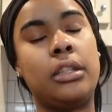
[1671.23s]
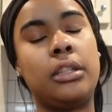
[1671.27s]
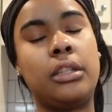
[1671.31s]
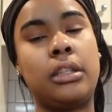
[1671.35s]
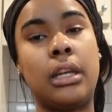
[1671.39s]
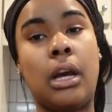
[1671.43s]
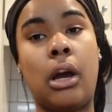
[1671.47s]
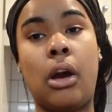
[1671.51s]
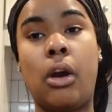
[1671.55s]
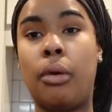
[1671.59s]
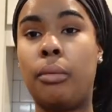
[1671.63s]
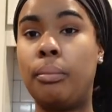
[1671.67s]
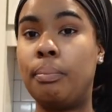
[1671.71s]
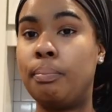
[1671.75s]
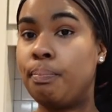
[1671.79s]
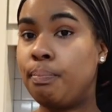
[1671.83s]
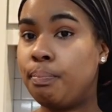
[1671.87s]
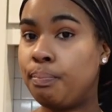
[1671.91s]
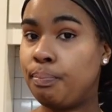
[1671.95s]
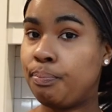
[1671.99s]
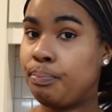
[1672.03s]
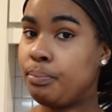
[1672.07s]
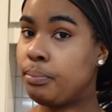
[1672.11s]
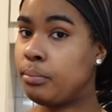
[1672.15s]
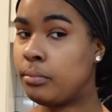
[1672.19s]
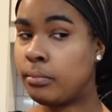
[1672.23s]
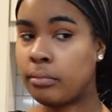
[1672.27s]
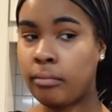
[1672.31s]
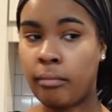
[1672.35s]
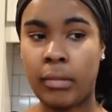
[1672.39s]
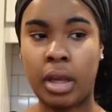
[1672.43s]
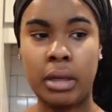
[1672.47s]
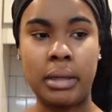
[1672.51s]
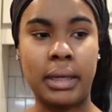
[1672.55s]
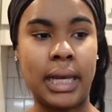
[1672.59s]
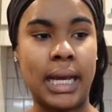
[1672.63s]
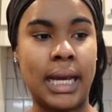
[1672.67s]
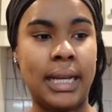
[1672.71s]
So
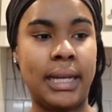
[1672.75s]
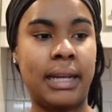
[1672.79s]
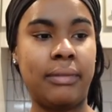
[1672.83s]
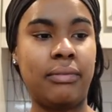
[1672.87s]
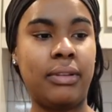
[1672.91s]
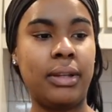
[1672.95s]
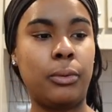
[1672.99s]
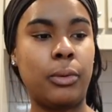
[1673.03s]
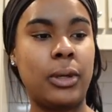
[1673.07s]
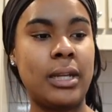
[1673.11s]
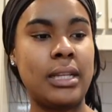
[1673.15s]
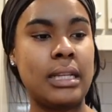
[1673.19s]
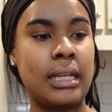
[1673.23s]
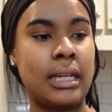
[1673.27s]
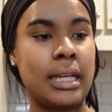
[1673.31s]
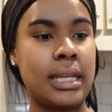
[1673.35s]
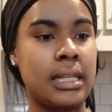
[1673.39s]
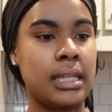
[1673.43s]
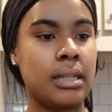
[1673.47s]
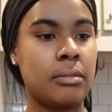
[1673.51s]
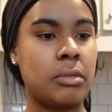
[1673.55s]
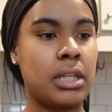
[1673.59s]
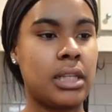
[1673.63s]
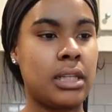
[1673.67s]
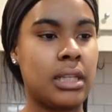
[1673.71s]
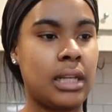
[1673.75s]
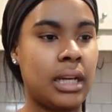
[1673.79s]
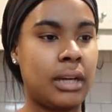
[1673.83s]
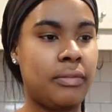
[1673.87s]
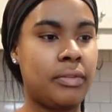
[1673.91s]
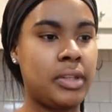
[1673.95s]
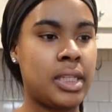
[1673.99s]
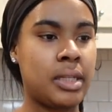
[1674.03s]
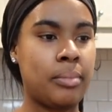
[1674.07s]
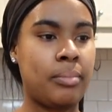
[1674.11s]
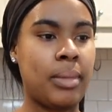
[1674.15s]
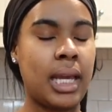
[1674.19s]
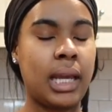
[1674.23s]
yeah, I definitely want to get some stuff
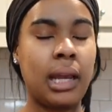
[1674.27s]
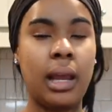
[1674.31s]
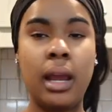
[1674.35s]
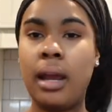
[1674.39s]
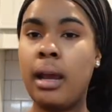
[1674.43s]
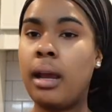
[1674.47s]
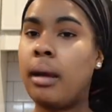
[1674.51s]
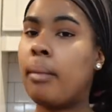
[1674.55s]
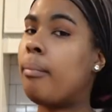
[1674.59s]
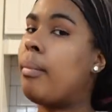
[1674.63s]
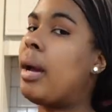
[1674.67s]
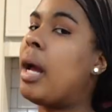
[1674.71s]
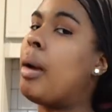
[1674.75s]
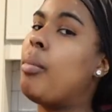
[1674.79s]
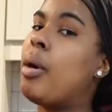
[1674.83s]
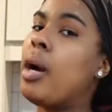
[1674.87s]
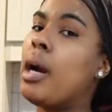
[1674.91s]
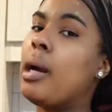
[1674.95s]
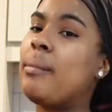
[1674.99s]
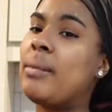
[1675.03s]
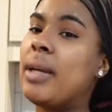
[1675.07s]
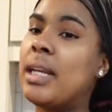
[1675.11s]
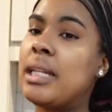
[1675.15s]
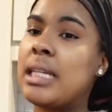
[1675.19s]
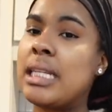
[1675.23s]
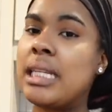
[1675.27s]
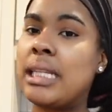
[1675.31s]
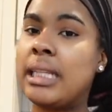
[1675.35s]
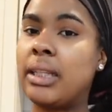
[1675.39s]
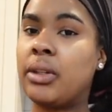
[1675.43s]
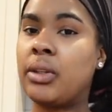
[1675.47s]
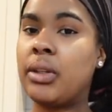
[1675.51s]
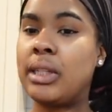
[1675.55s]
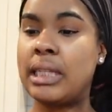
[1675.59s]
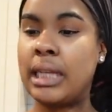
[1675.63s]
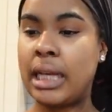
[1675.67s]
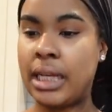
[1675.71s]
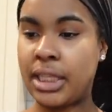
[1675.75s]
to make my apartment just a
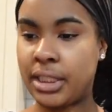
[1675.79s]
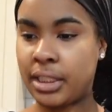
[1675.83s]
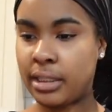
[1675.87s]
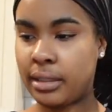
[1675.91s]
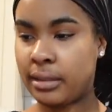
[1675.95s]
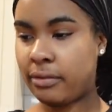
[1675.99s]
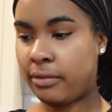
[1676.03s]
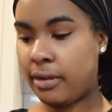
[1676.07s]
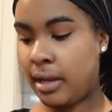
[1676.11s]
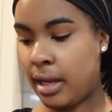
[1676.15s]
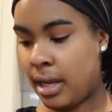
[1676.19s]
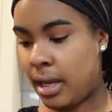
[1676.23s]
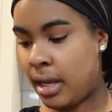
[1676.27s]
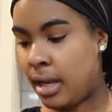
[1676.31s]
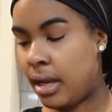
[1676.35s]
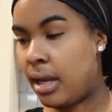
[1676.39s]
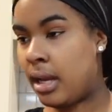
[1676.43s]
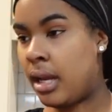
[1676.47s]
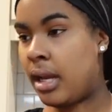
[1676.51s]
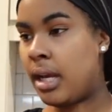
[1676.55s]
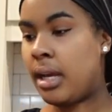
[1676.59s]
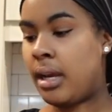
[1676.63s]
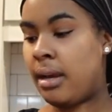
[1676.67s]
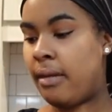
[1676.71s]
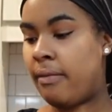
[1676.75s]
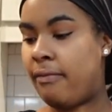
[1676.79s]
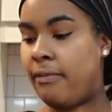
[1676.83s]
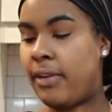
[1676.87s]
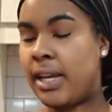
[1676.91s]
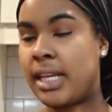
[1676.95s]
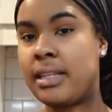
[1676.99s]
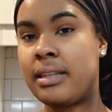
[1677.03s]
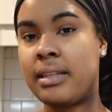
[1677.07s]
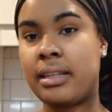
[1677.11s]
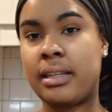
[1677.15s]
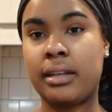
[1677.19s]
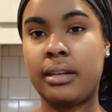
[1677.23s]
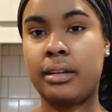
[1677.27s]
little touch of
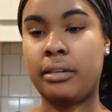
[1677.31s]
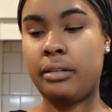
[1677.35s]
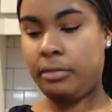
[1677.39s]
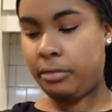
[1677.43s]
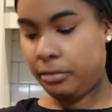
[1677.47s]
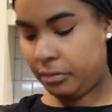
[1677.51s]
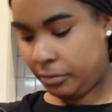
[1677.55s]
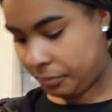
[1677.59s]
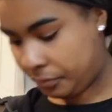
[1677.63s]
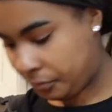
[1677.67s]
festive.